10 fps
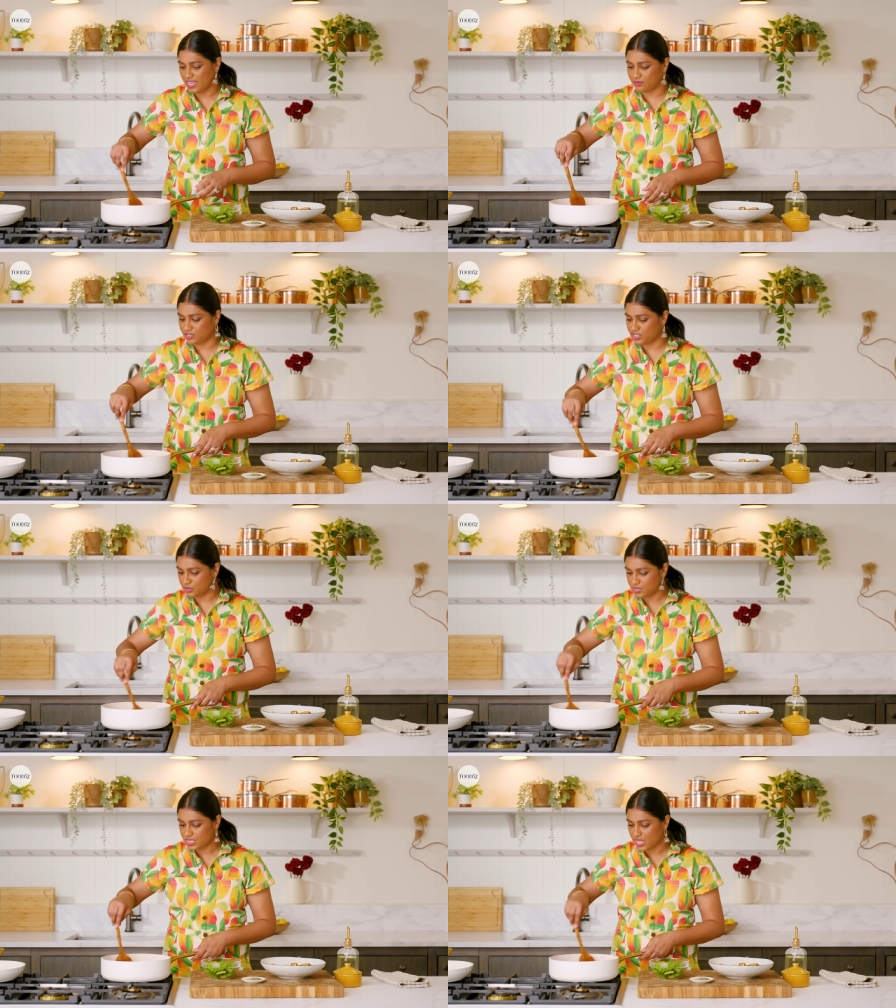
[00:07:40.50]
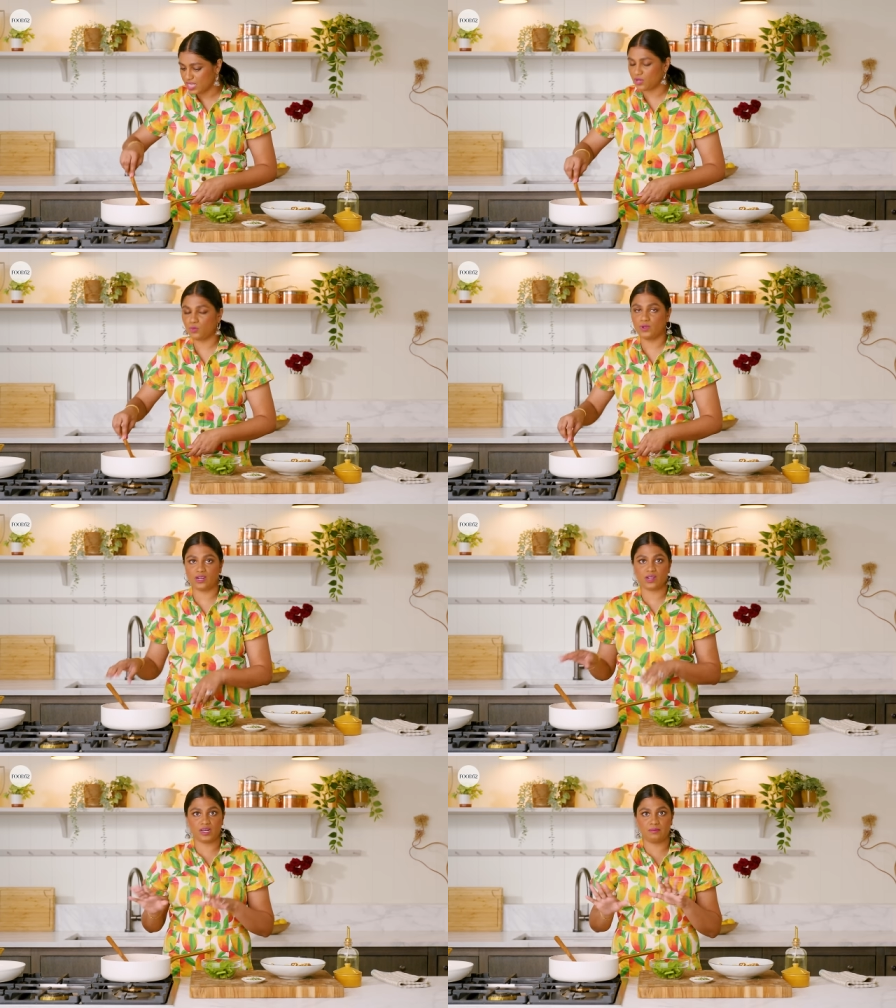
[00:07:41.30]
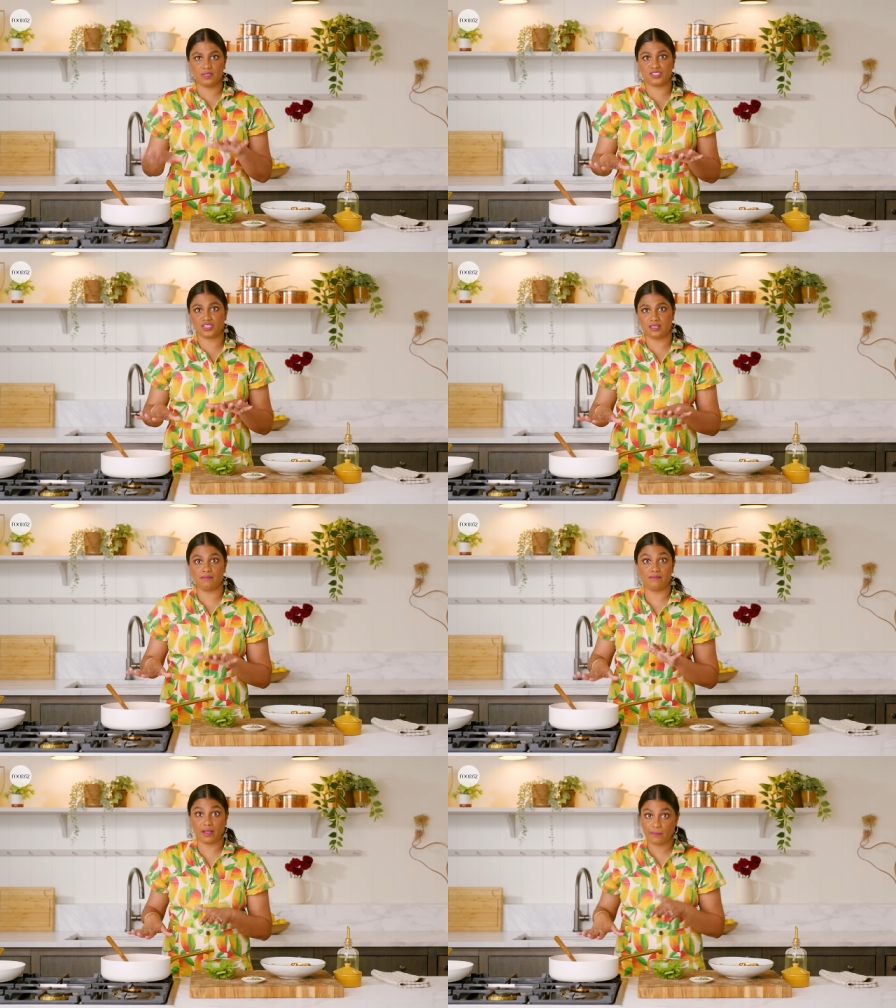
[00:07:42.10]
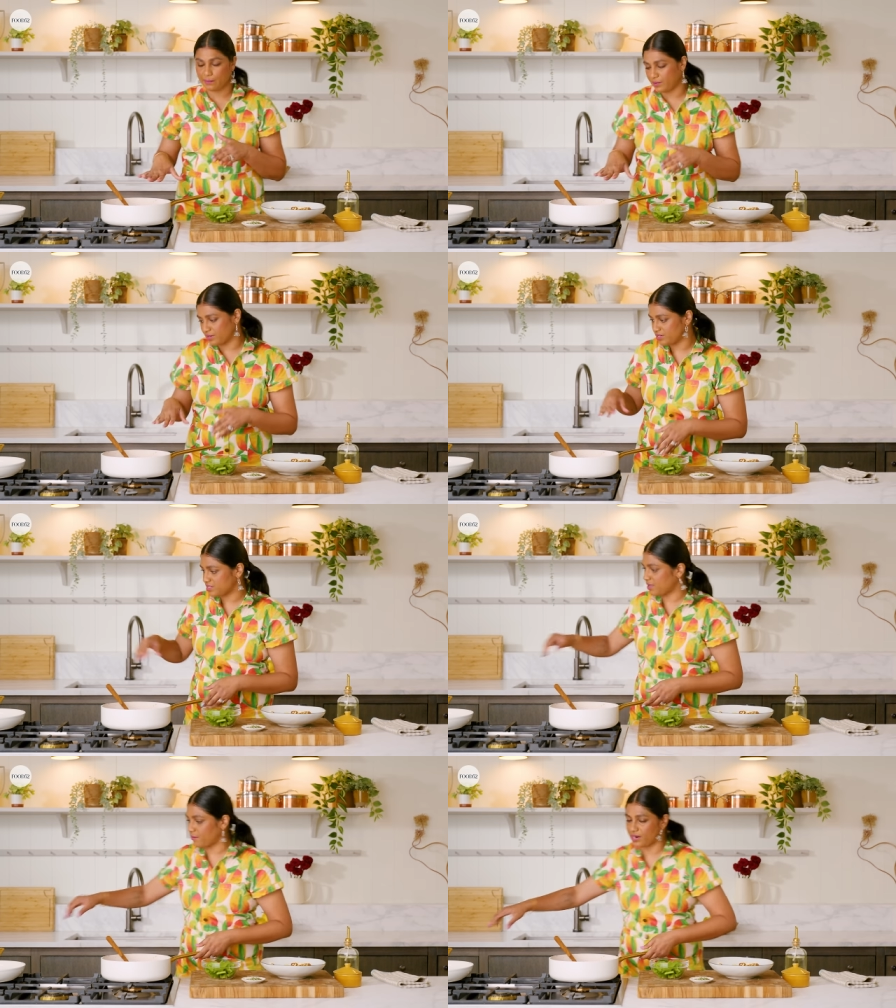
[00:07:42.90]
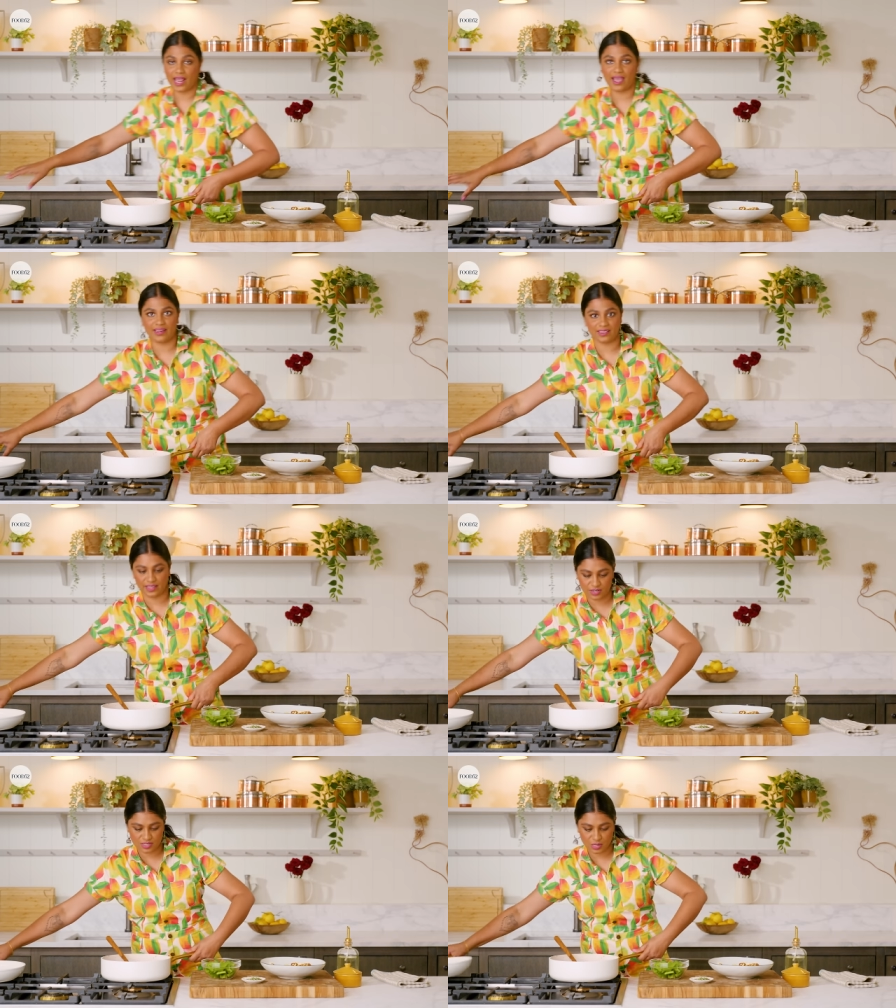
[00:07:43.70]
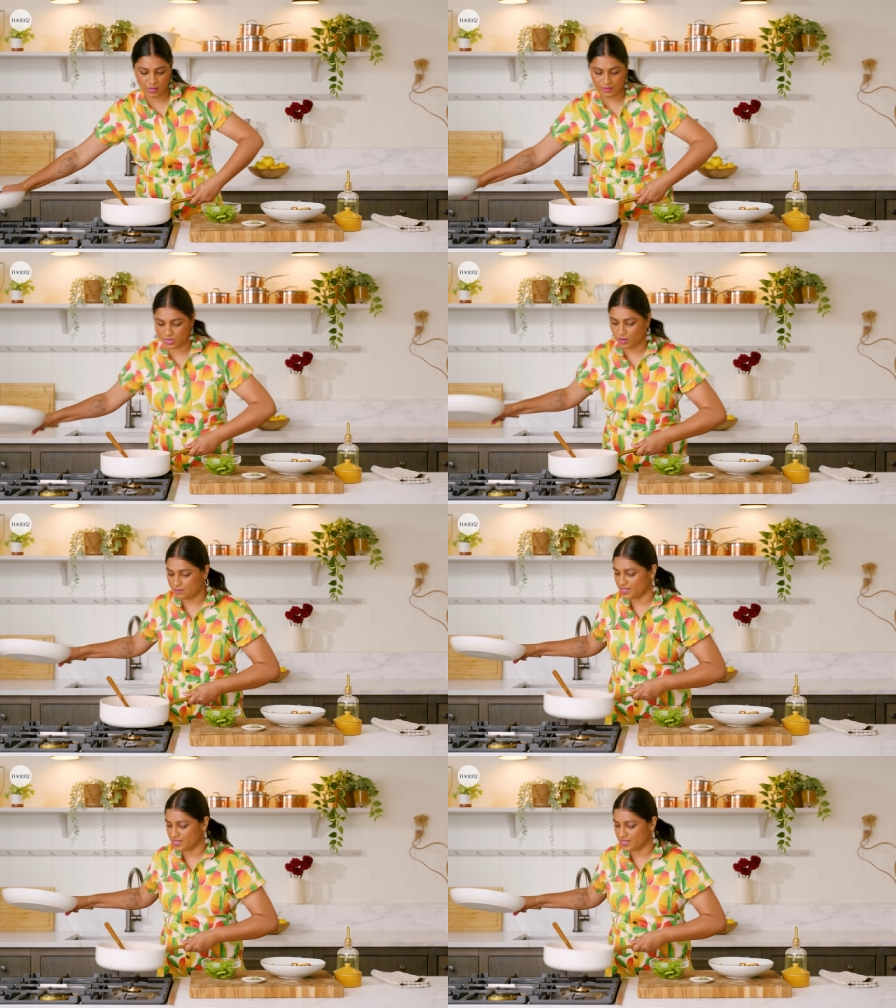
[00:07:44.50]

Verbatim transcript: and reducing, we are gonna blister some bell peppers that we're gonna add in later. So let me swap